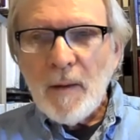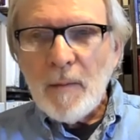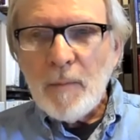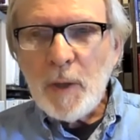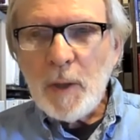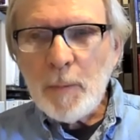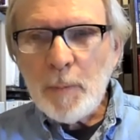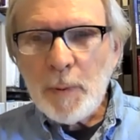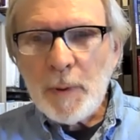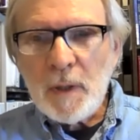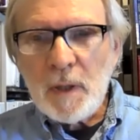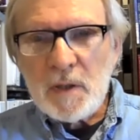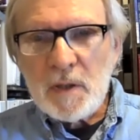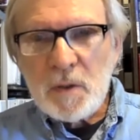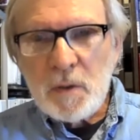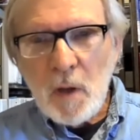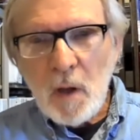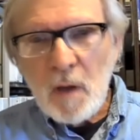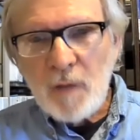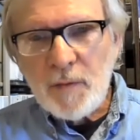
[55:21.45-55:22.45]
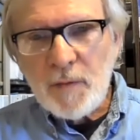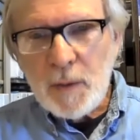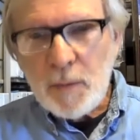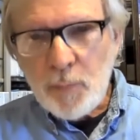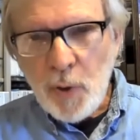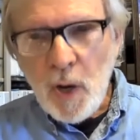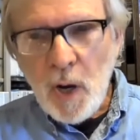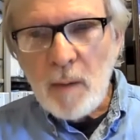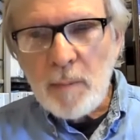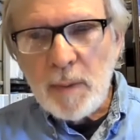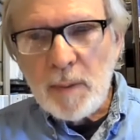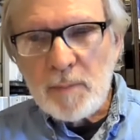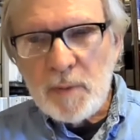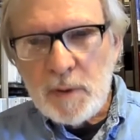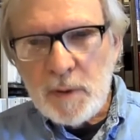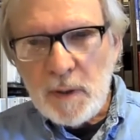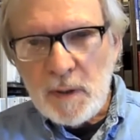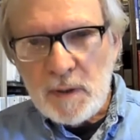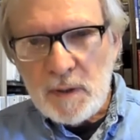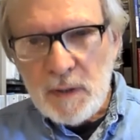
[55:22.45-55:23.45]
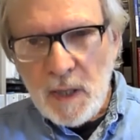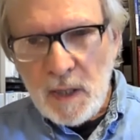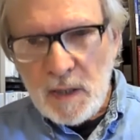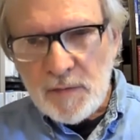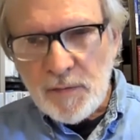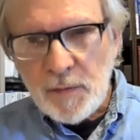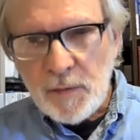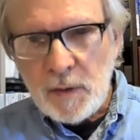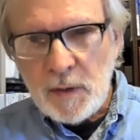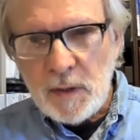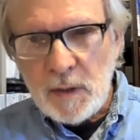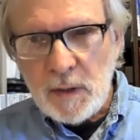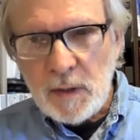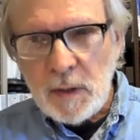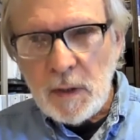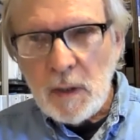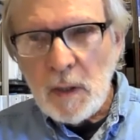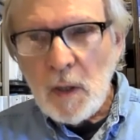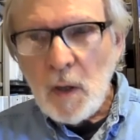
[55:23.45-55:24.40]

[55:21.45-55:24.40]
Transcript: people are solving problems successfully